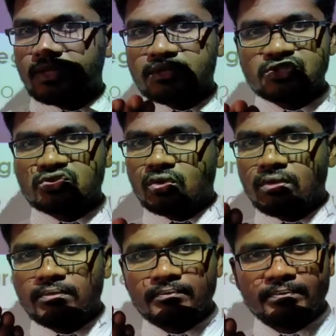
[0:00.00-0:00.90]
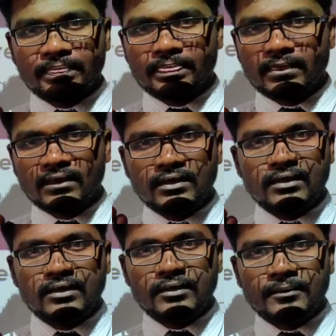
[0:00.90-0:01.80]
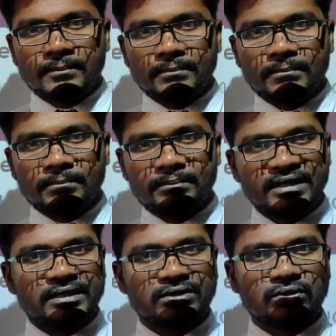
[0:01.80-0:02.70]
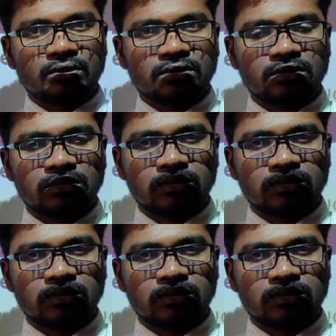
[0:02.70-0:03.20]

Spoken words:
So beneath good